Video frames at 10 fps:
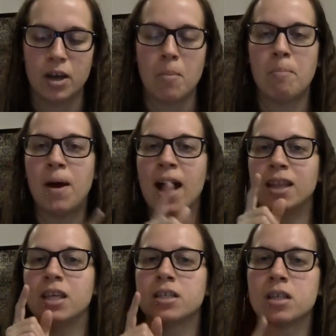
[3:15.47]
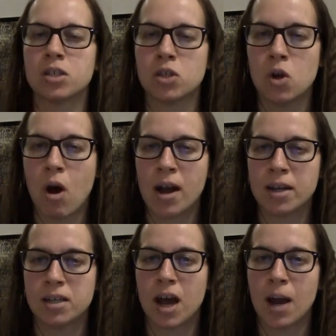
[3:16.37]
But this is not a
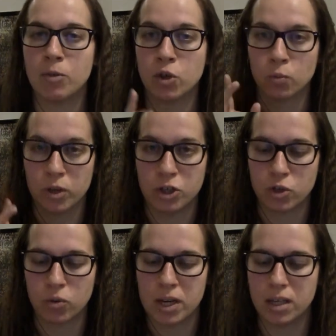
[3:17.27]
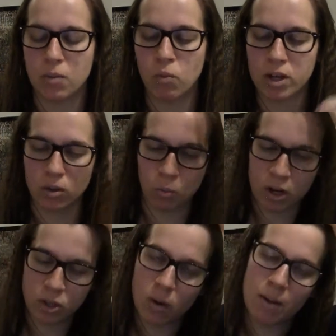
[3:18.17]
time to retreat. And what
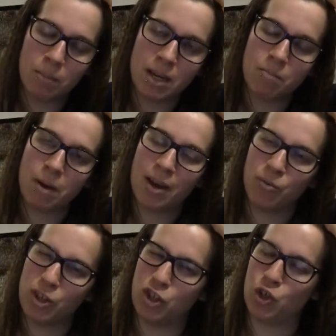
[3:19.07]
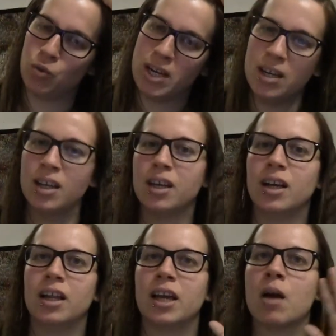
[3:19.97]
do I mean by retreat?
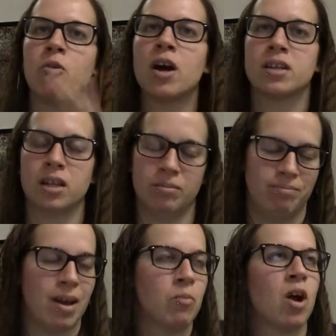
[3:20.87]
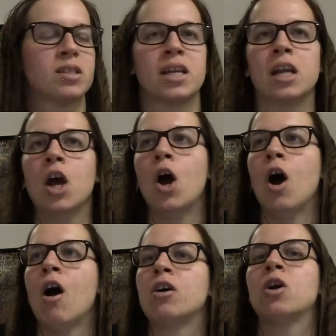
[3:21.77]
Like I'm not saying,
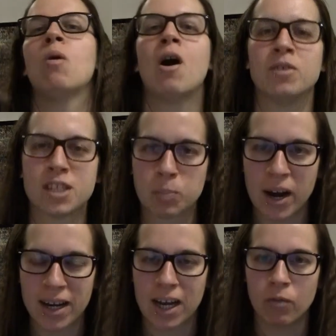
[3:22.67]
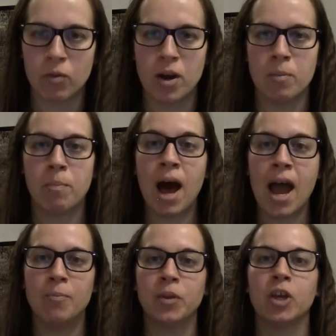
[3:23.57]
oh, go out and spread it everywhere,
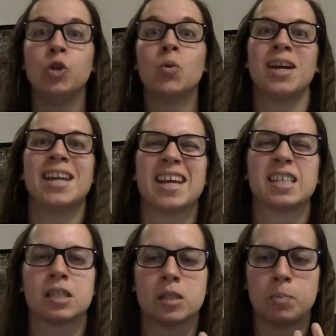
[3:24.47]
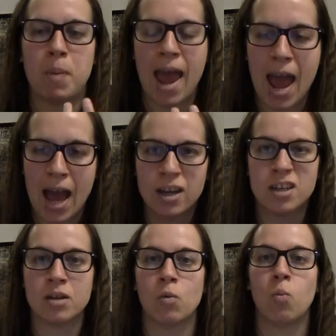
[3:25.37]
but you can
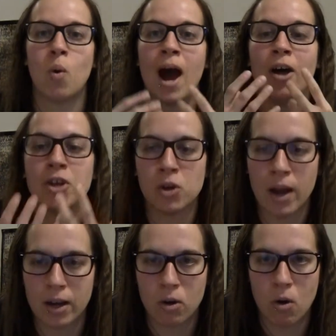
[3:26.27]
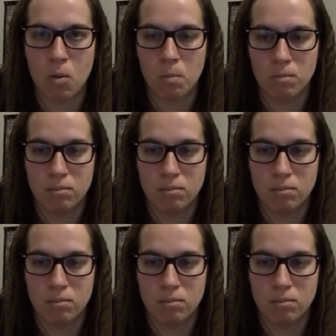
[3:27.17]
expand while you're at home.